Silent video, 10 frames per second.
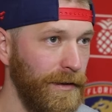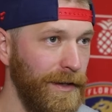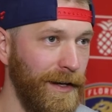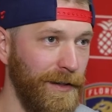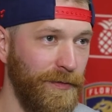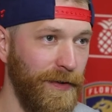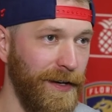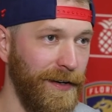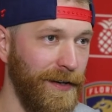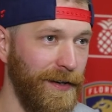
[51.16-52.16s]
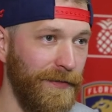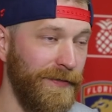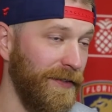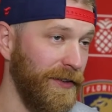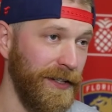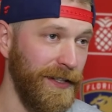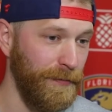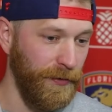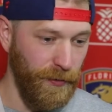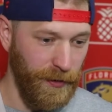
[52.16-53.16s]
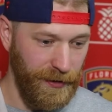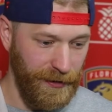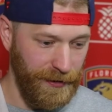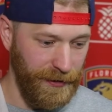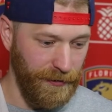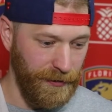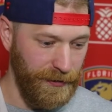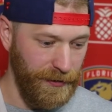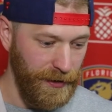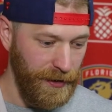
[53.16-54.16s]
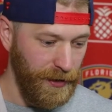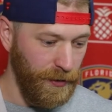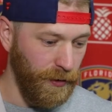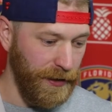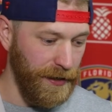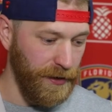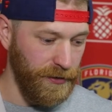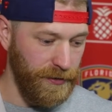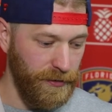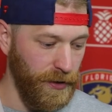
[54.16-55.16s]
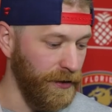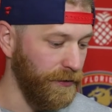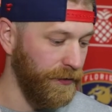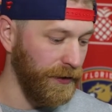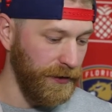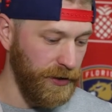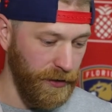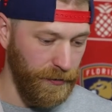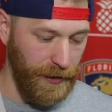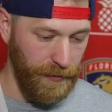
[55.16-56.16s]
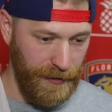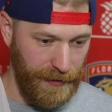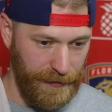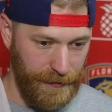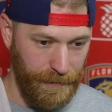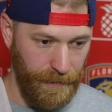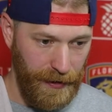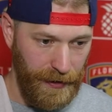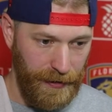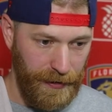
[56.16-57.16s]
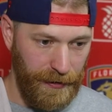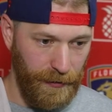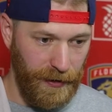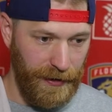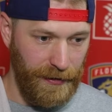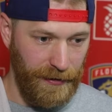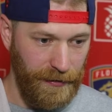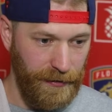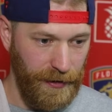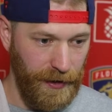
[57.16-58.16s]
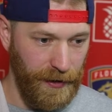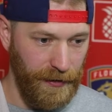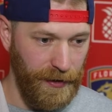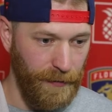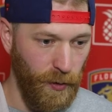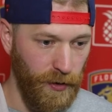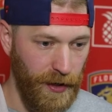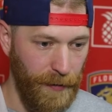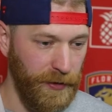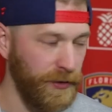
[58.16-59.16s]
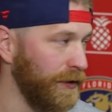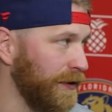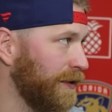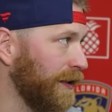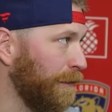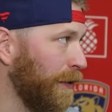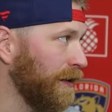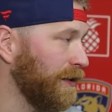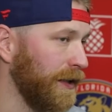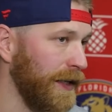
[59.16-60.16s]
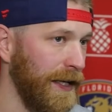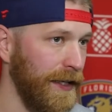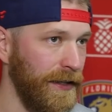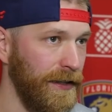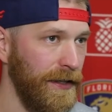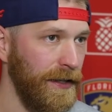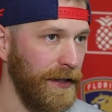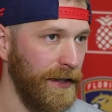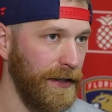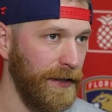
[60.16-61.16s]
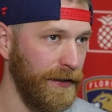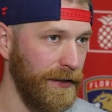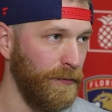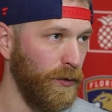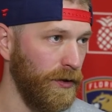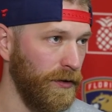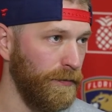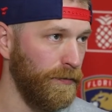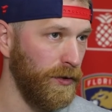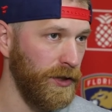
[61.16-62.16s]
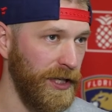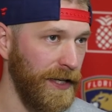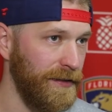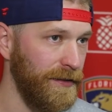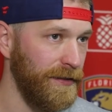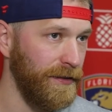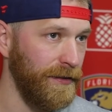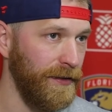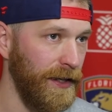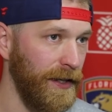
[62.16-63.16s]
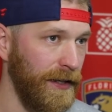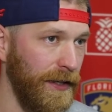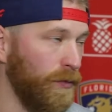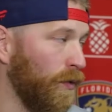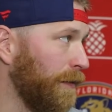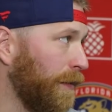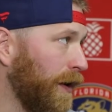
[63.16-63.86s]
Yeah, it's fun. I've never done that before. I know we're kind of just trying to feel each other out. I think we can get more opportunities to get pucks on net and get more chances in one